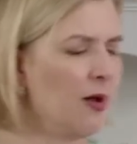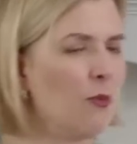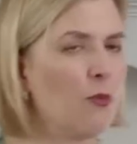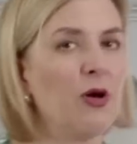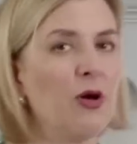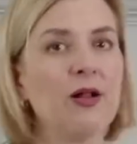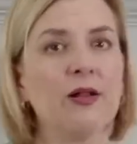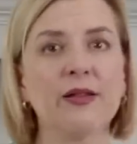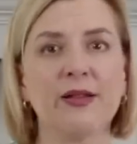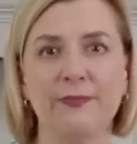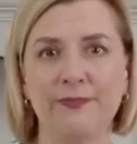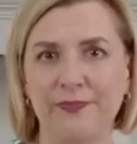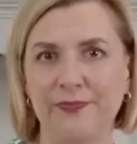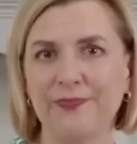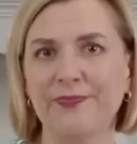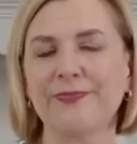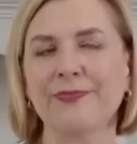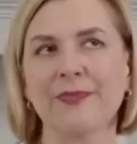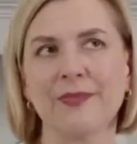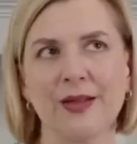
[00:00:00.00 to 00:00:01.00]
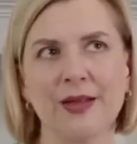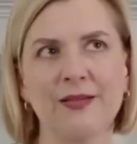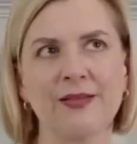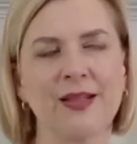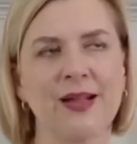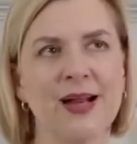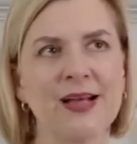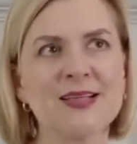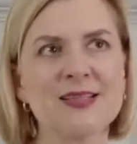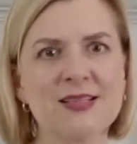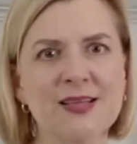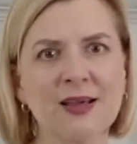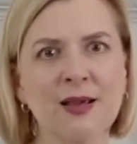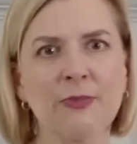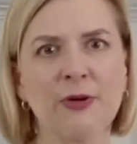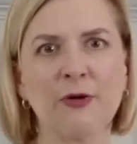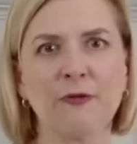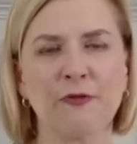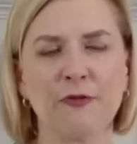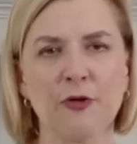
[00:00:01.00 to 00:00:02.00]
Well, the nice thing
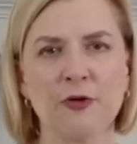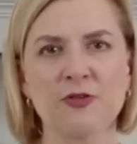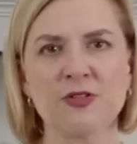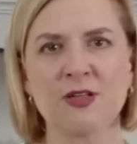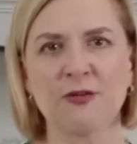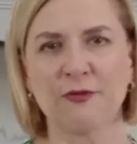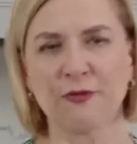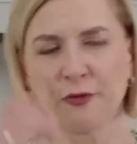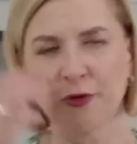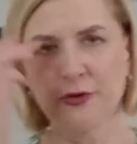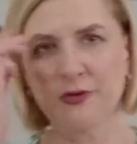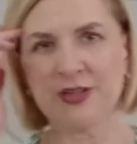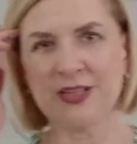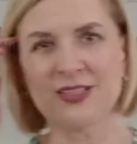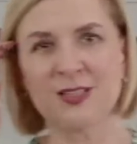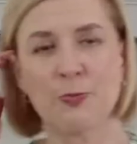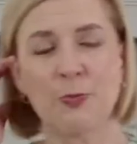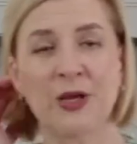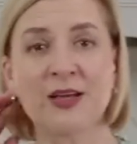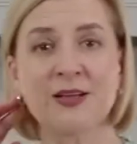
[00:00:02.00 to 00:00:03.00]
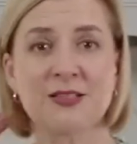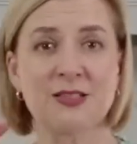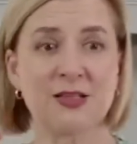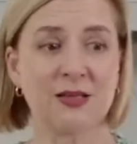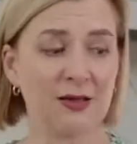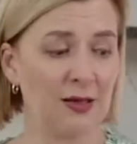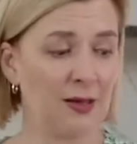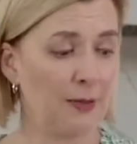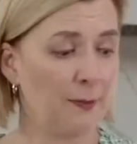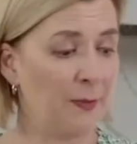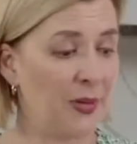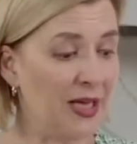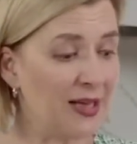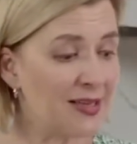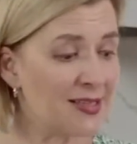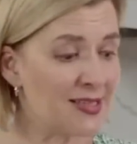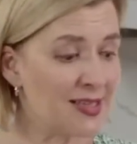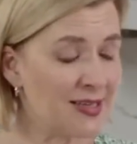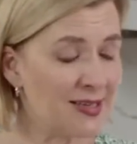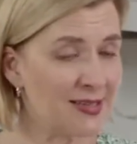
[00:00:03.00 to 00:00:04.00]
about frozen fruit, it's picked peak
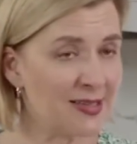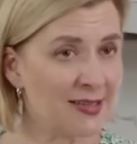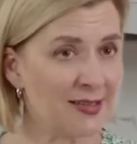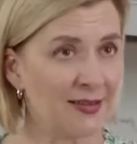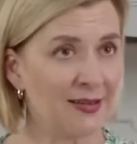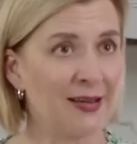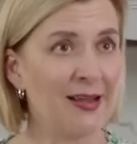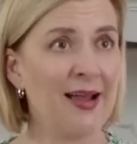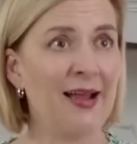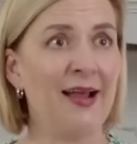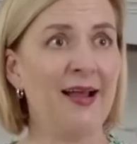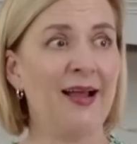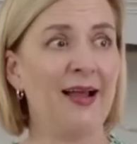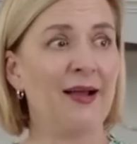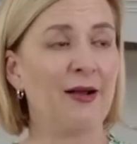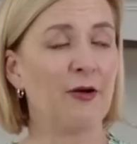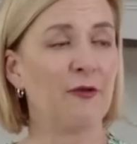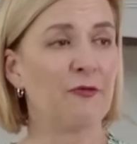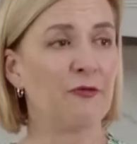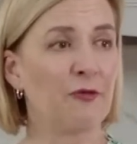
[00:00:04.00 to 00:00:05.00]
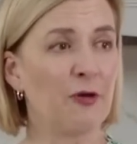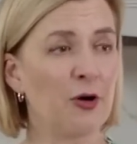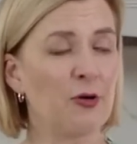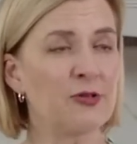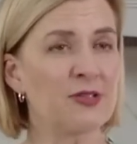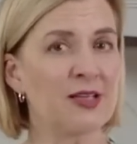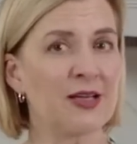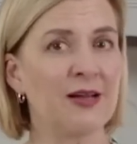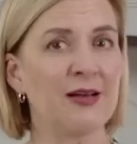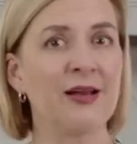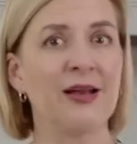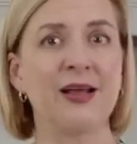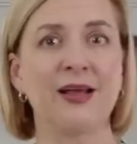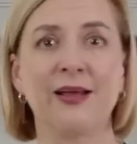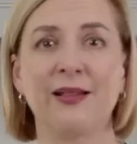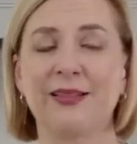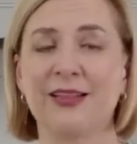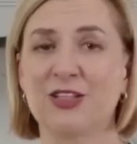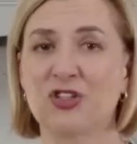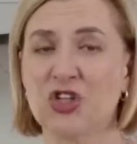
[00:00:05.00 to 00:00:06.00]
season, frozen.
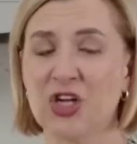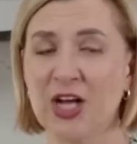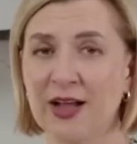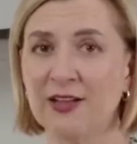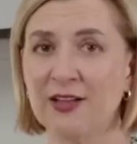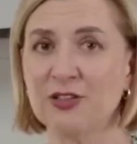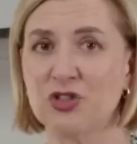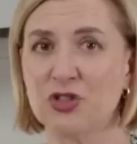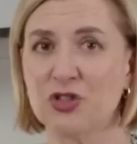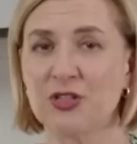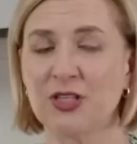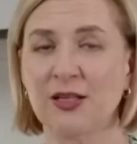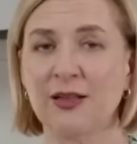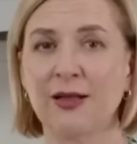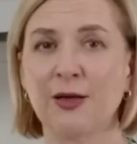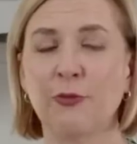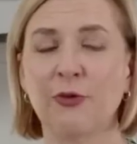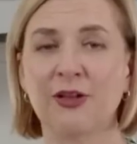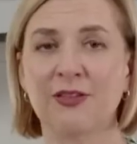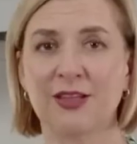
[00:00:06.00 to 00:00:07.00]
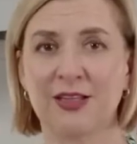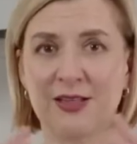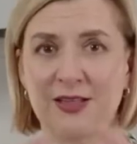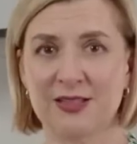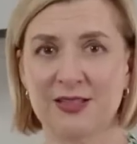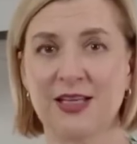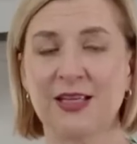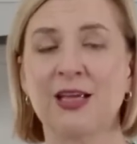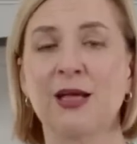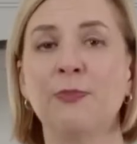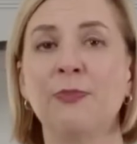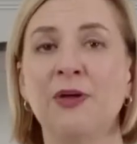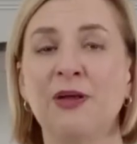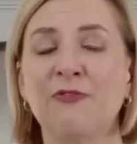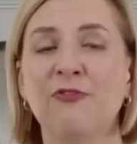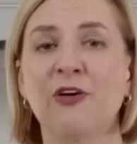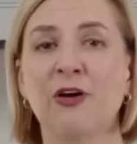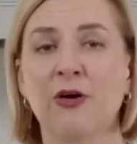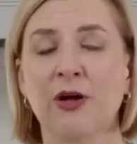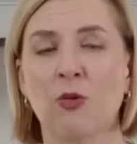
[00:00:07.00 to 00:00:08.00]
The challenge you're dealing with is it can be
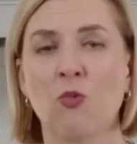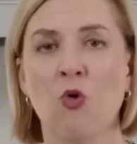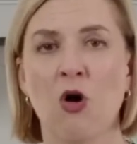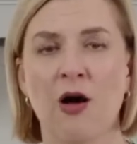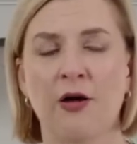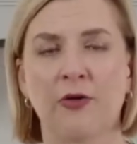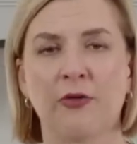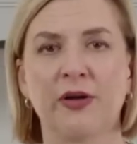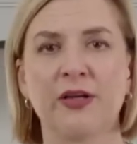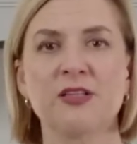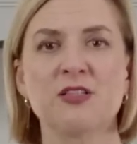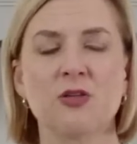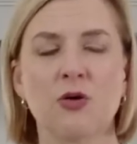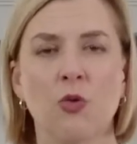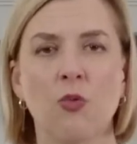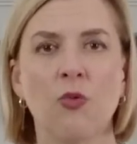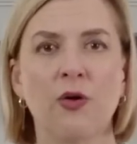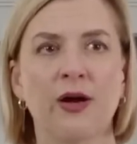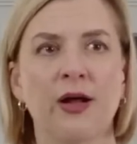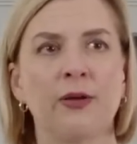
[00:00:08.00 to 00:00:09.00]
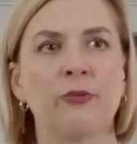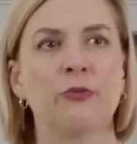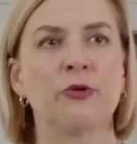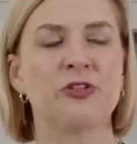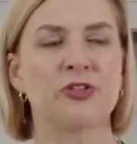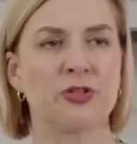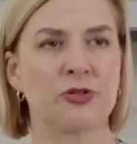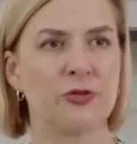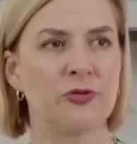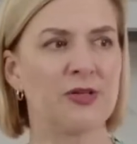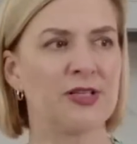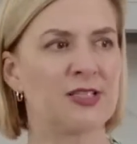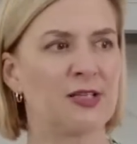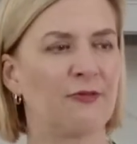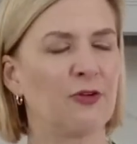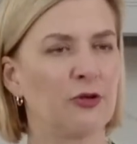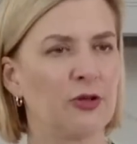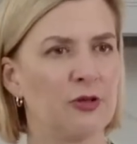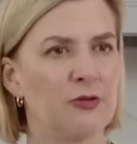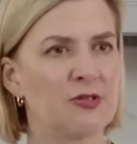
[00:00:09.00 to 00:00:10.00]
very watery. So what I would do is
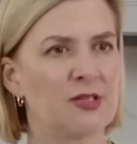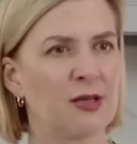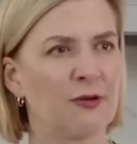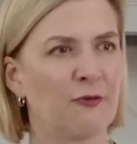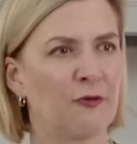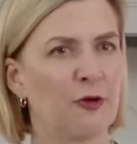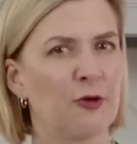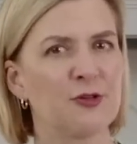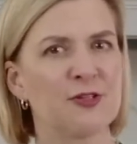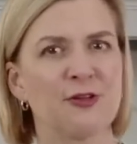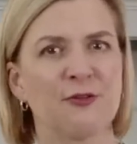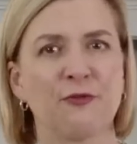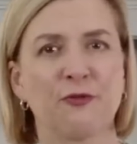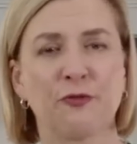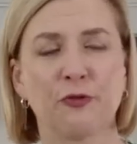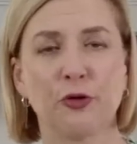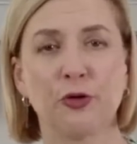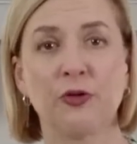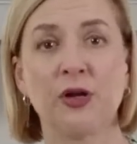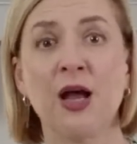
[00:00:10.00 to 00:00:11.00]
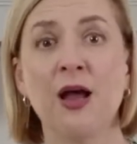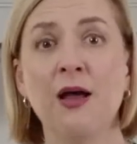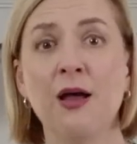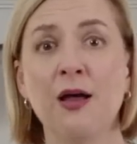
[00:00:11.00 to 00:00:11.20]
if you're using frozen fruit,